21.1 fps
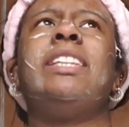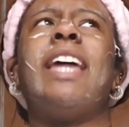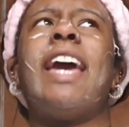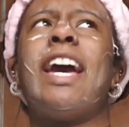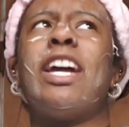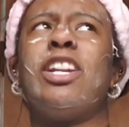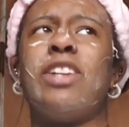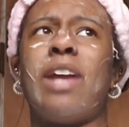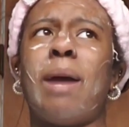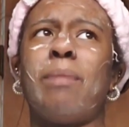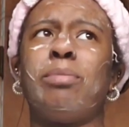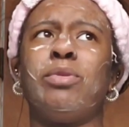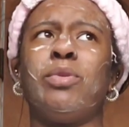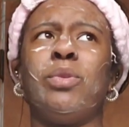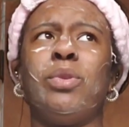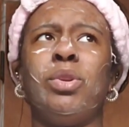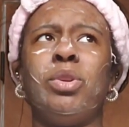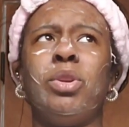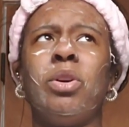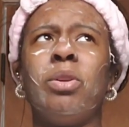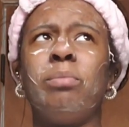they had
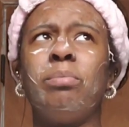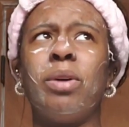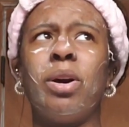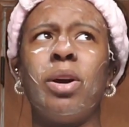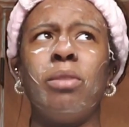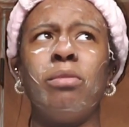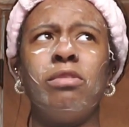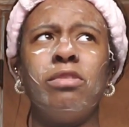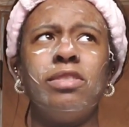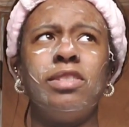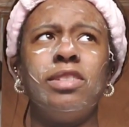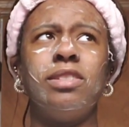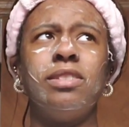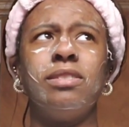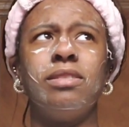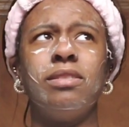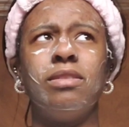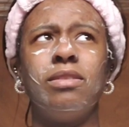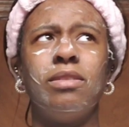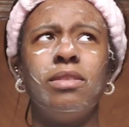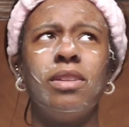absolutely no
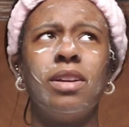posts.